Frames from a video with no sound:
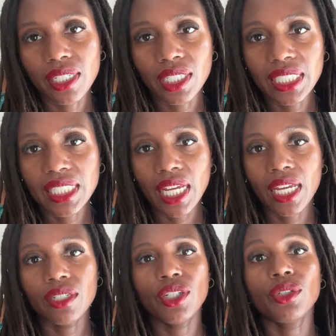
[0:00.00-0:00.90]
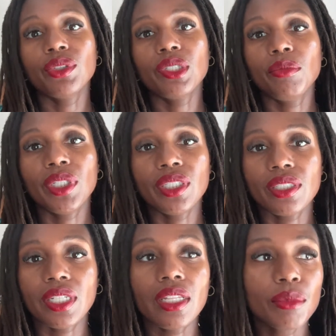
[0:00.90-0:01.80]
on a day known to be
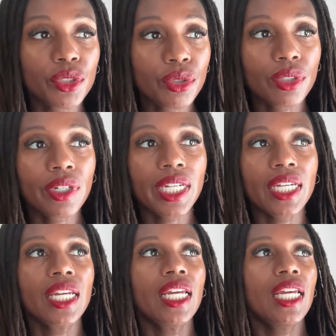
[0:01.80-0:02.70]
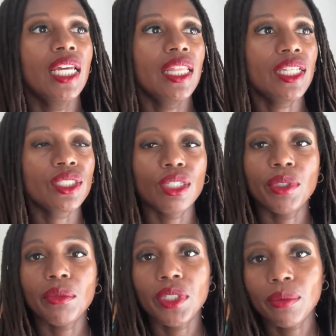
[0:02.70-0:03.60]
celebratory, that so
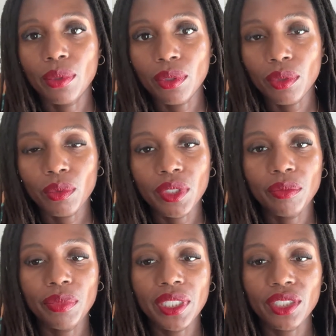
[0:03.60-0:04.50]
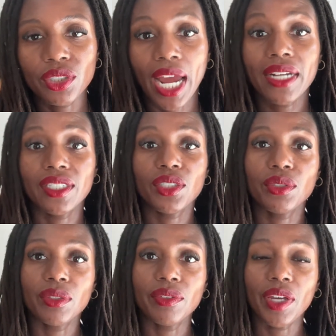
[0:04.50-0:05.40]
many people would be attracted to
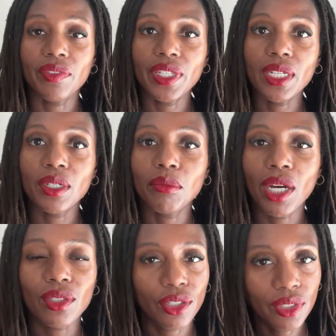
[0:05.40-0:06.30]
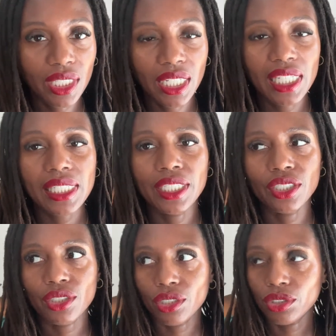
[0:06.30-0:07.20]
a video about loneliness. And it
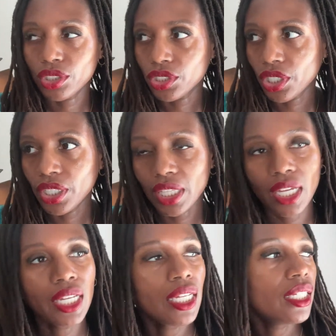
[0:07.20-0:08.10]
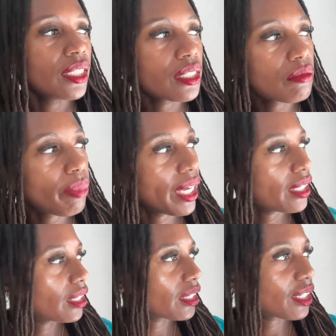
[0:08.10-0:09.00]
just goes to show you that
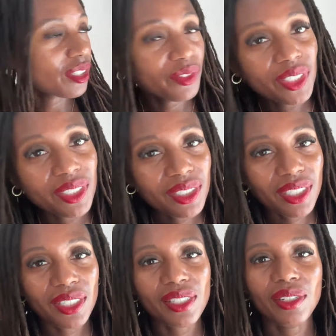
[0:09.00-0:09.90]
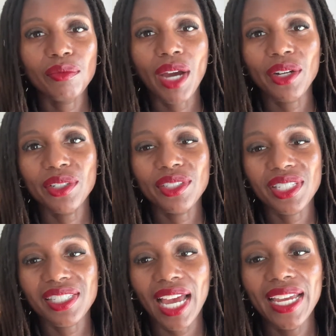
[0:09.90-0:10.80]
despite the conveniences of modern
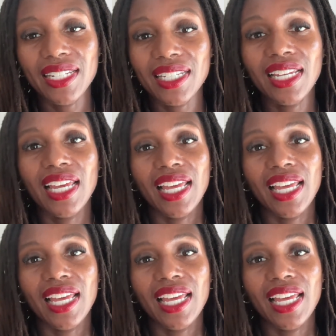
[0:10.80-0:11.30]
society,